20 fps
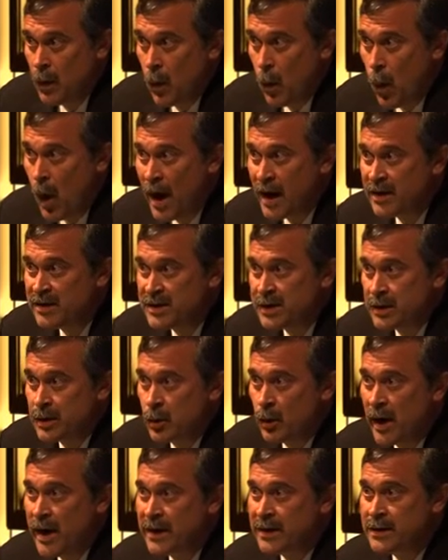Why is it
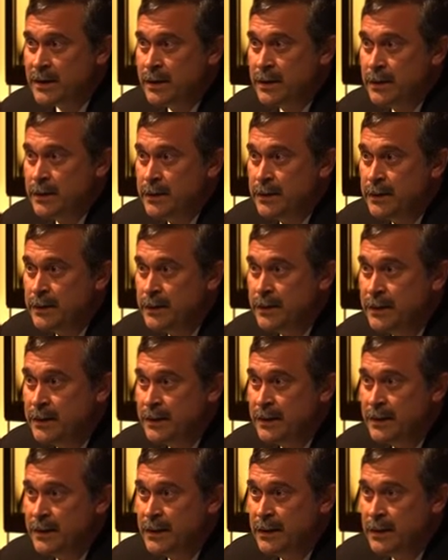great?
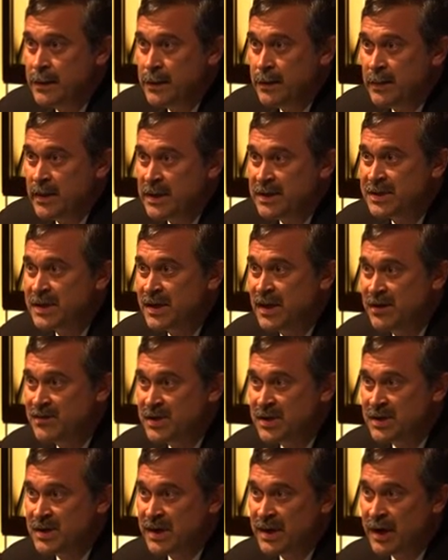Because it
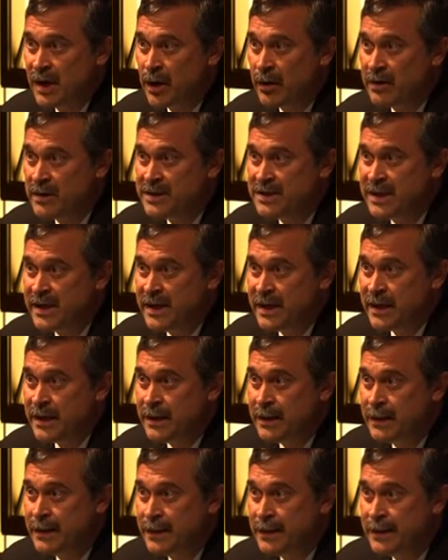gives us a
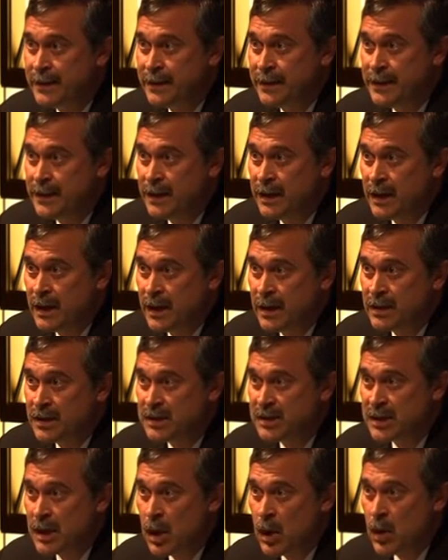guarantee.
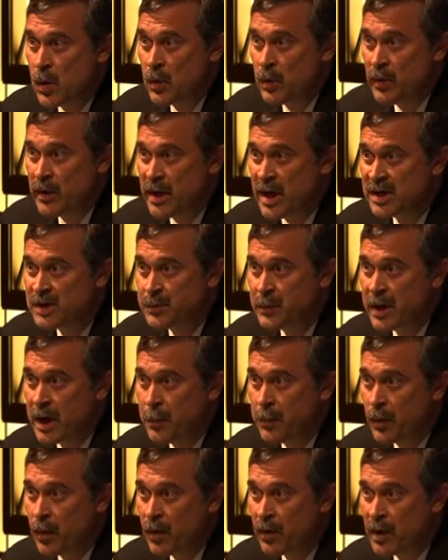So the
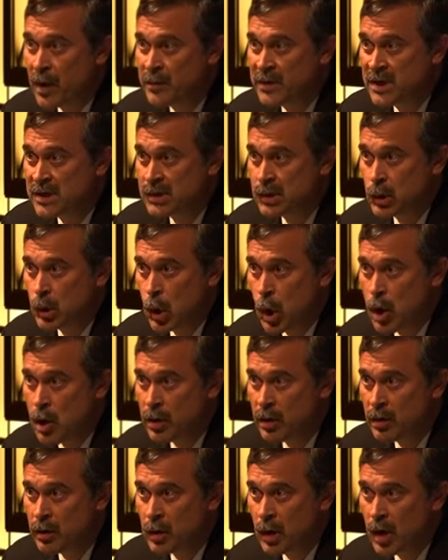SBA program does
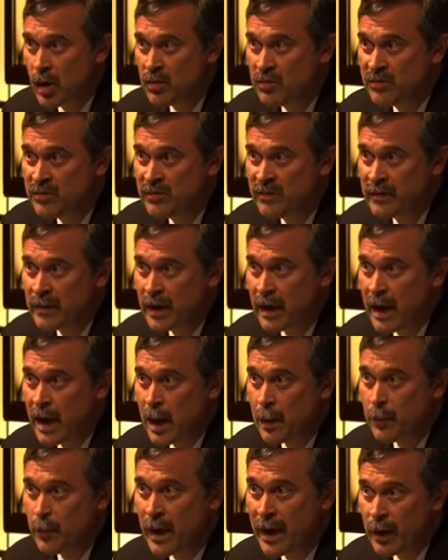longer loans
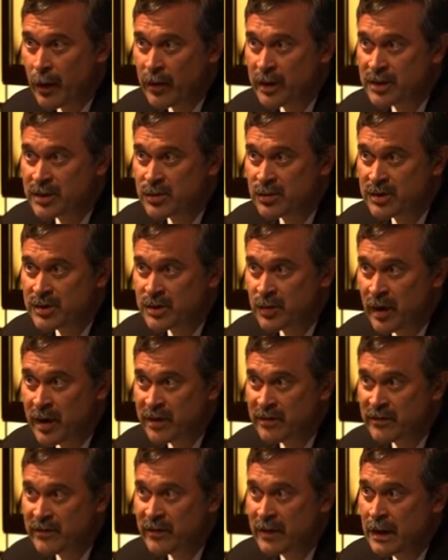at better interest
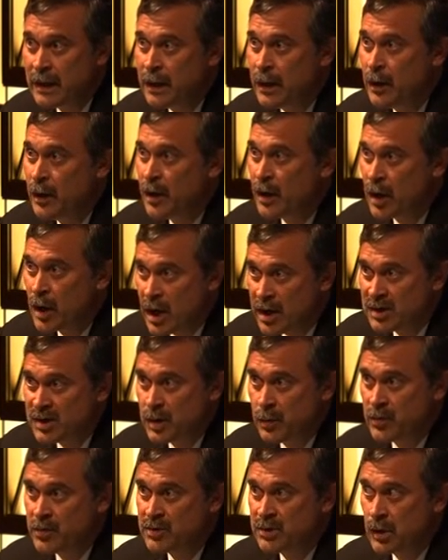rates.
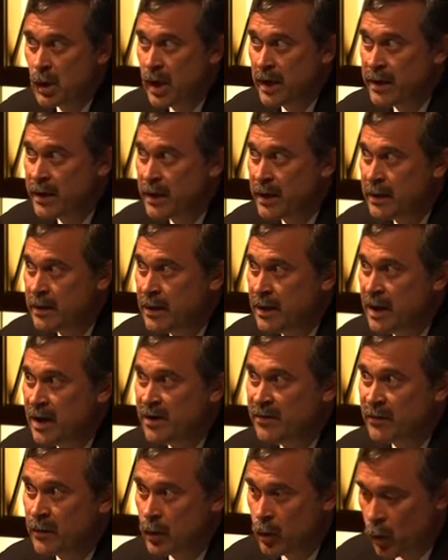Customers like it.
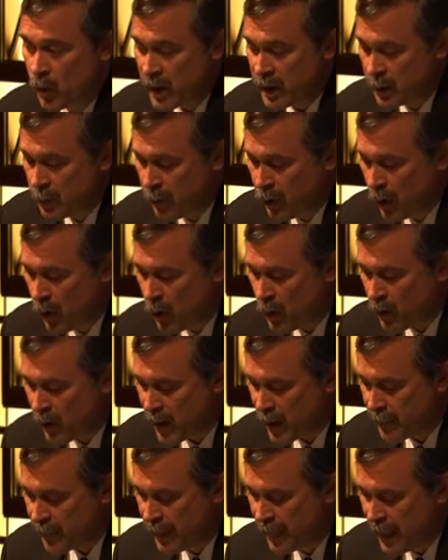It is a great
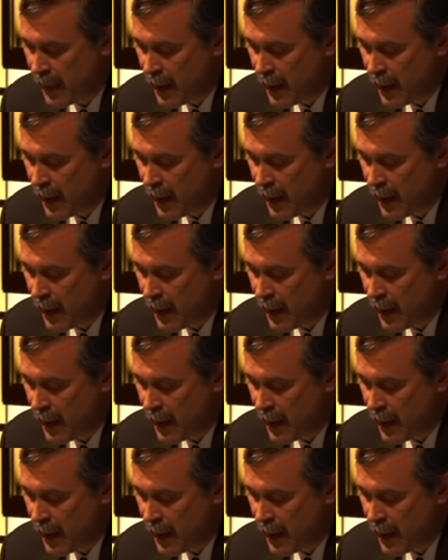program.